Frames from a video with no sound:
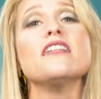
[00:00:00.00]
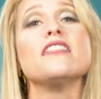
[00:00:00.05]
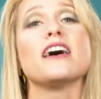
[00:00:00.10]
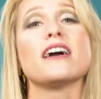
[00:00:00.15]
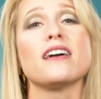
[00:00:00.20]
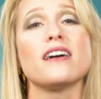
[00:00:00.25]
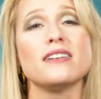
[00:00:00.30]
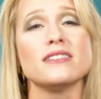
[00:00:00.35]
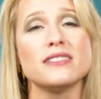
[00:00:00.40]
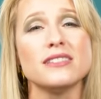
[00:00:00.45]

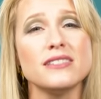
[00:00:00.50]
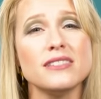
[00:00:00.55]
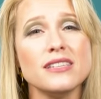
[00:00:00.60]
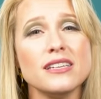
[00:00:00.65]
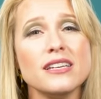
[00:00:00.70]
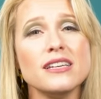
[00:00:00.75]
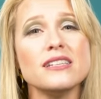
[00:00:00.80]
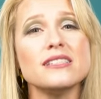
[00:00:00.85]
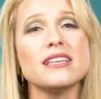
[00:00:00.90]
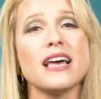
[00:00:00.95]
that God
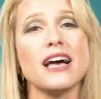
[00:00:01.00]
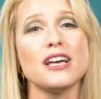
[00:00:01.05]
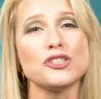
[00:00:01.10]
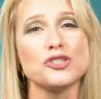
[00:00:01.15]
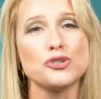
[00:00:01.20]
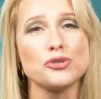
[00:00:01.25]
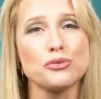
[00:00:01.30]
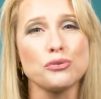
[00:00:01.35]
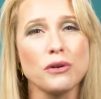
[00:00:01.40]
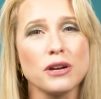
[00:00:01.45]
sees
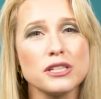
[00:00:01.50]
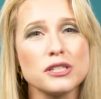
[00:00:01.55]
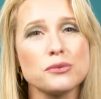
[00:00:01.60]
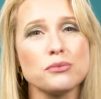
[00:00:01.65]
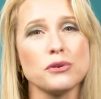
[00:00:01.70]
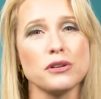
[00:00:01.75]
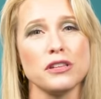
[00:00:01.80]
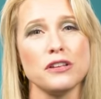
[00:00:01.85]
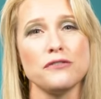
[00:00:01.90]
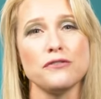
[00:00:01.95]
as
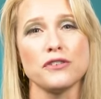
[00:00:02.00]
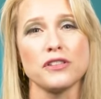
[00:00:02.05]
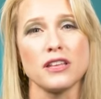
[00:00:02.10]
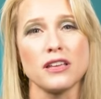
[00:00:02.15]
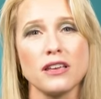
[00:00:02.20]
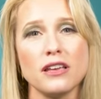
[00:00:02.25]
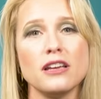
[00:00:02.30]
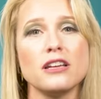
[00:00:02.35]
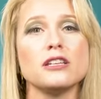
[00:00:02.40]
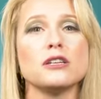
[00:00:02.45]
trustworthy for the
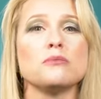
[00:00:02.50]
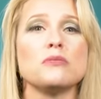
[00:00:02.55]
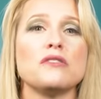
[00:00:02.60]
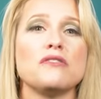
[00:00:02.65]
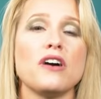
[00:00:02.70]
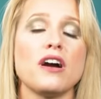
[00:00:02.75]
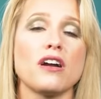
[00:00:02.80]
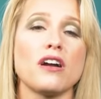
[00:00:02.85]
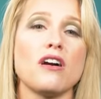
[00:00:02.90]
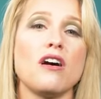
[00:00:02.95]
kingdom of